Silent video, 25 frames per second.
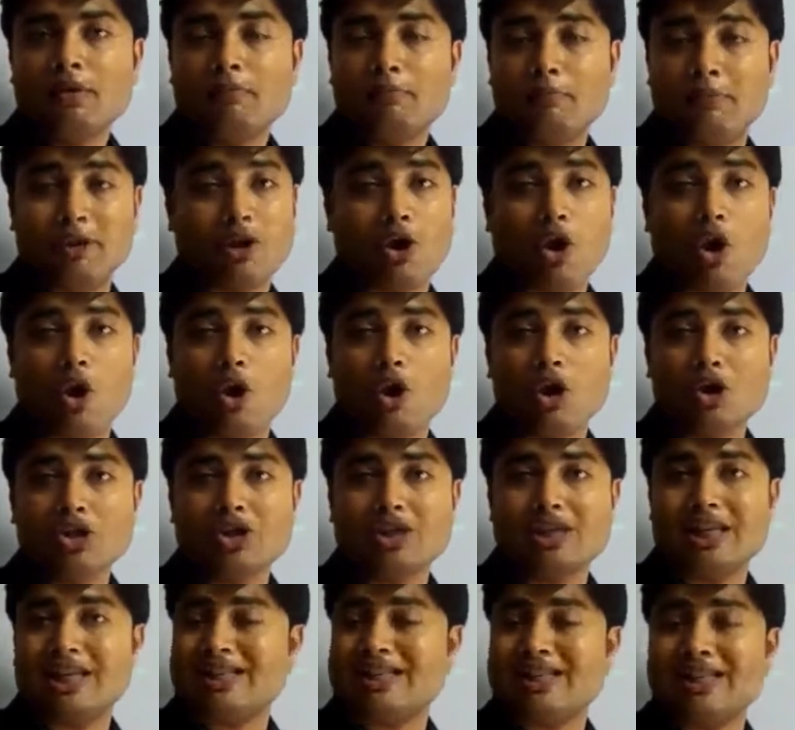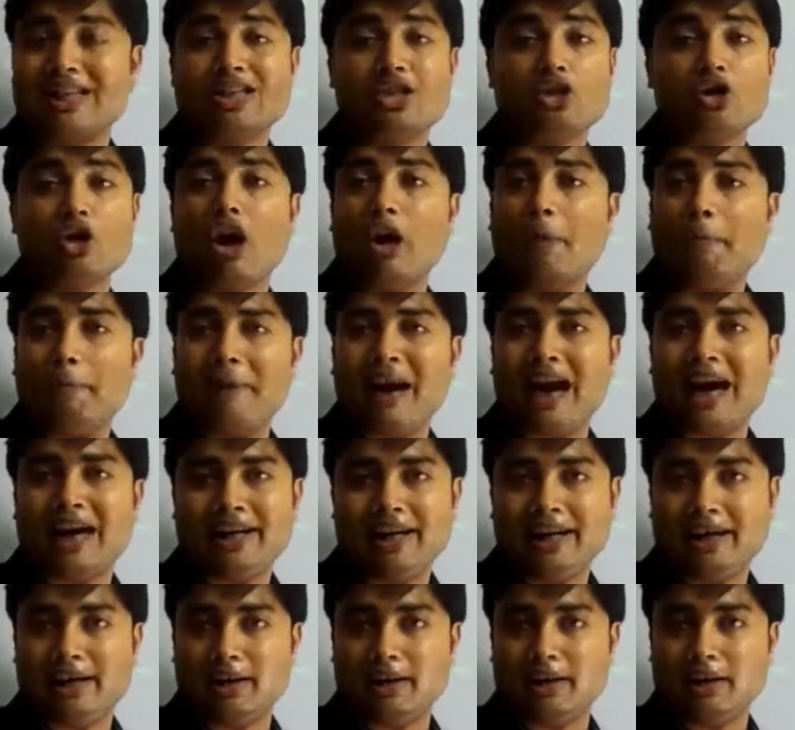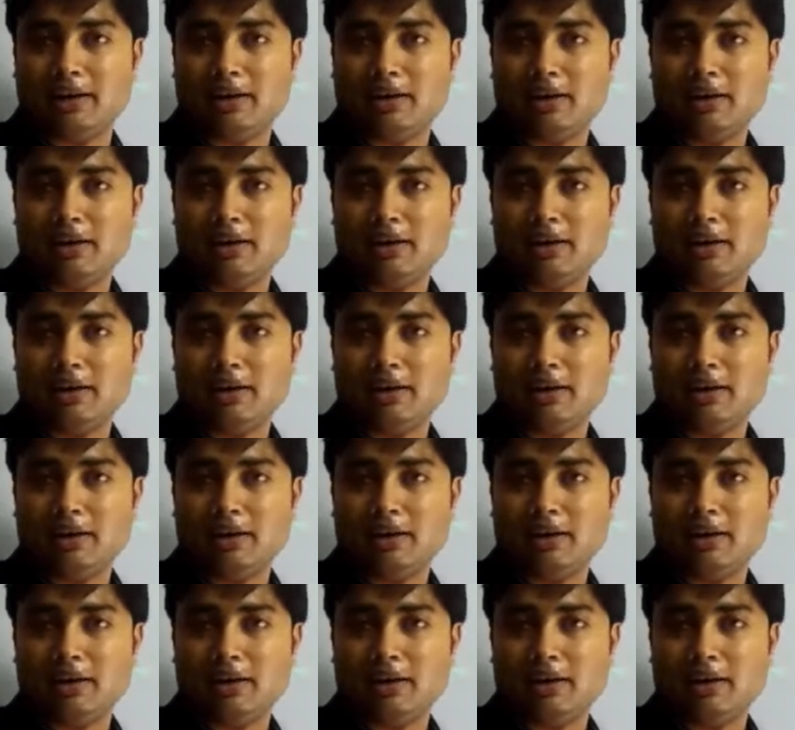because this is not practical.